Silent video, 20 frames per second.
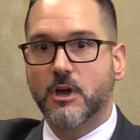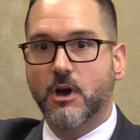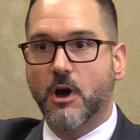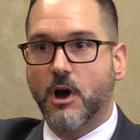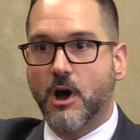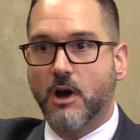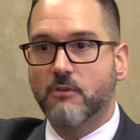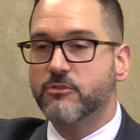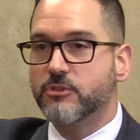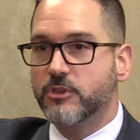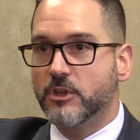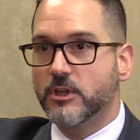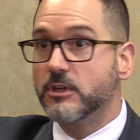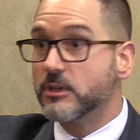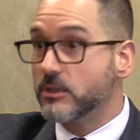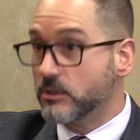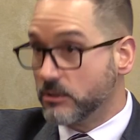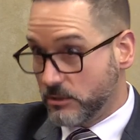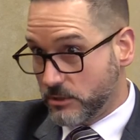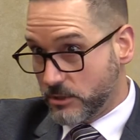off the
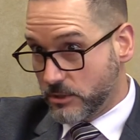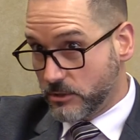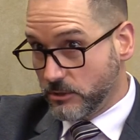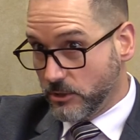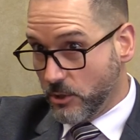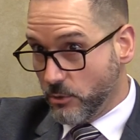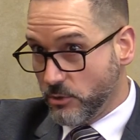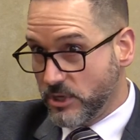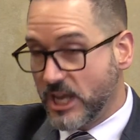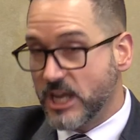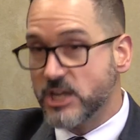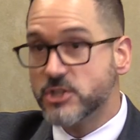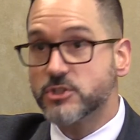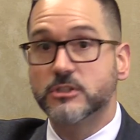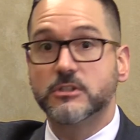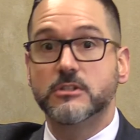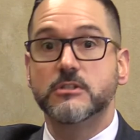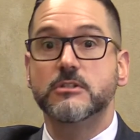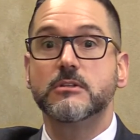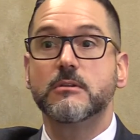
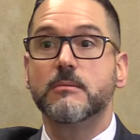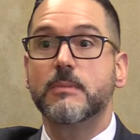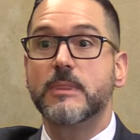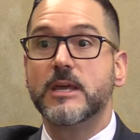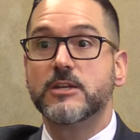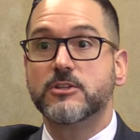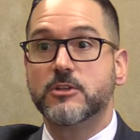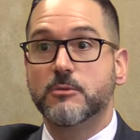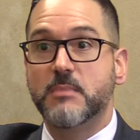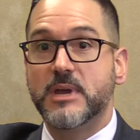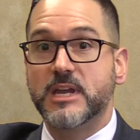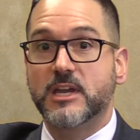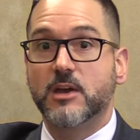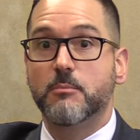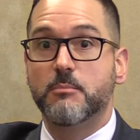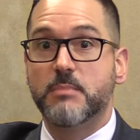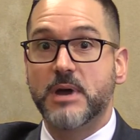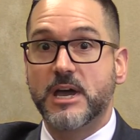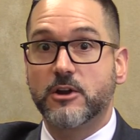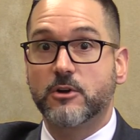locations to make a
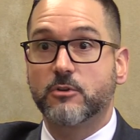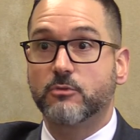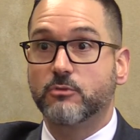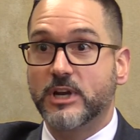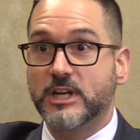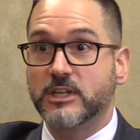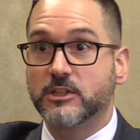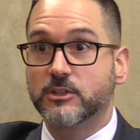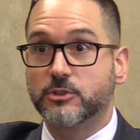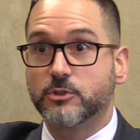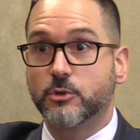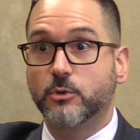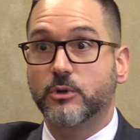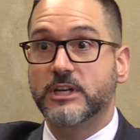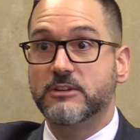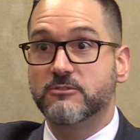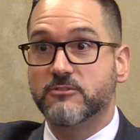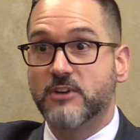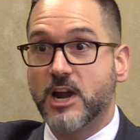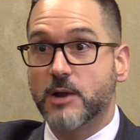better regulatory
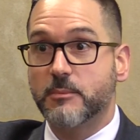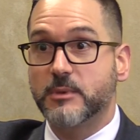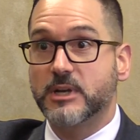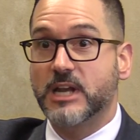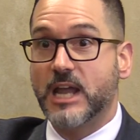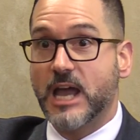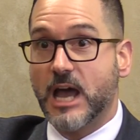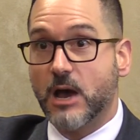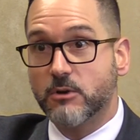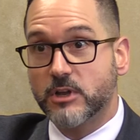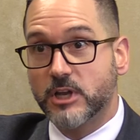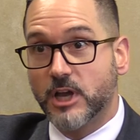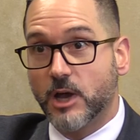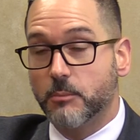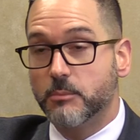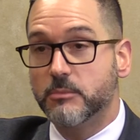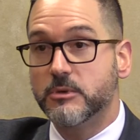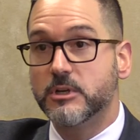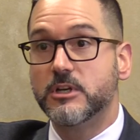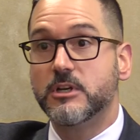environment
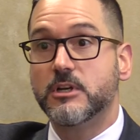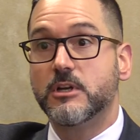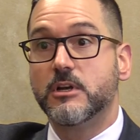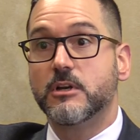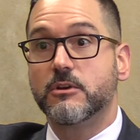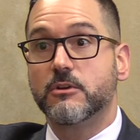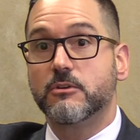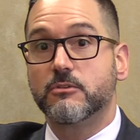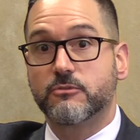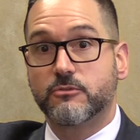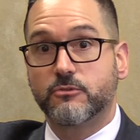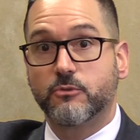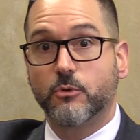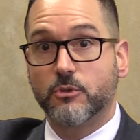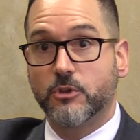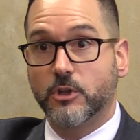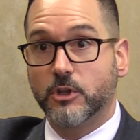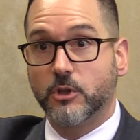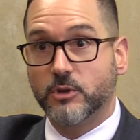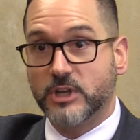outcome for
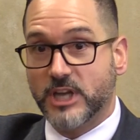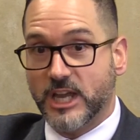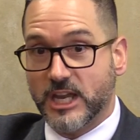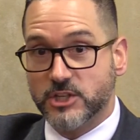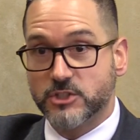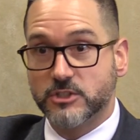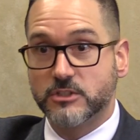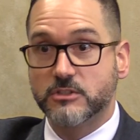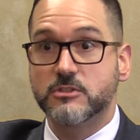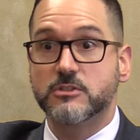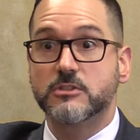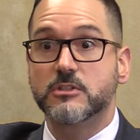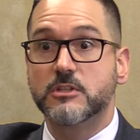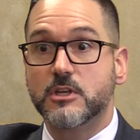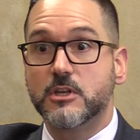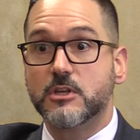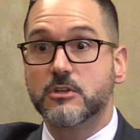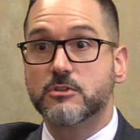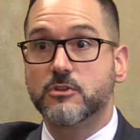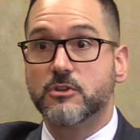the locations
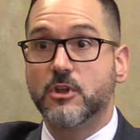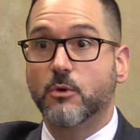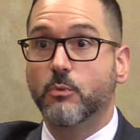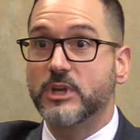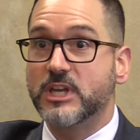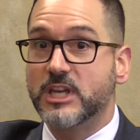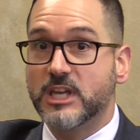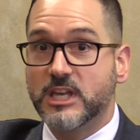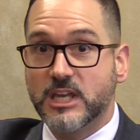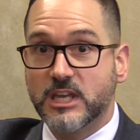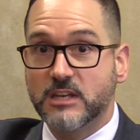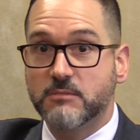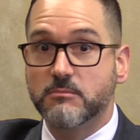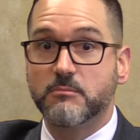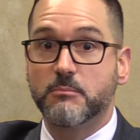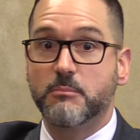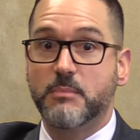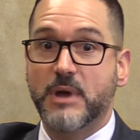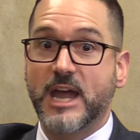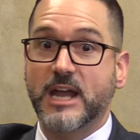so that we can
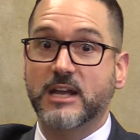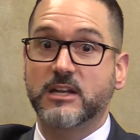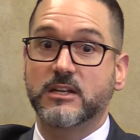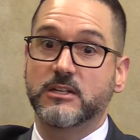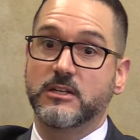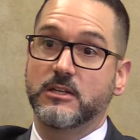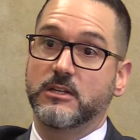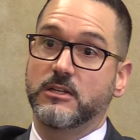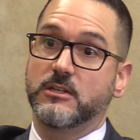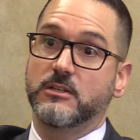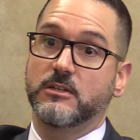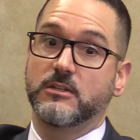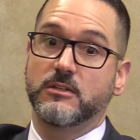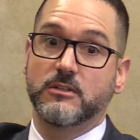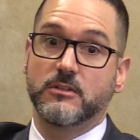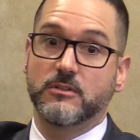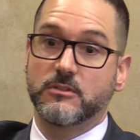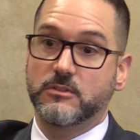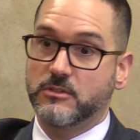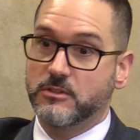get back
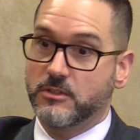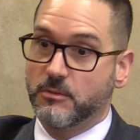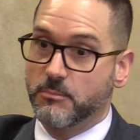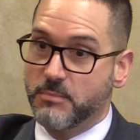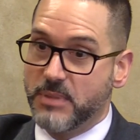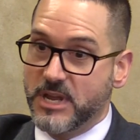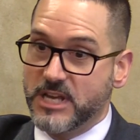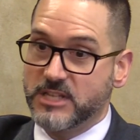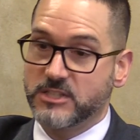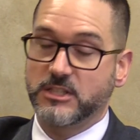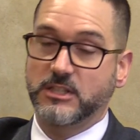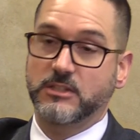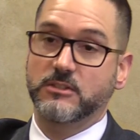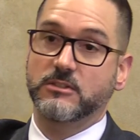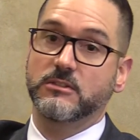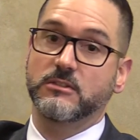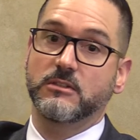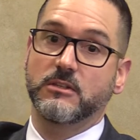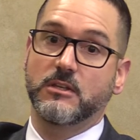to basics,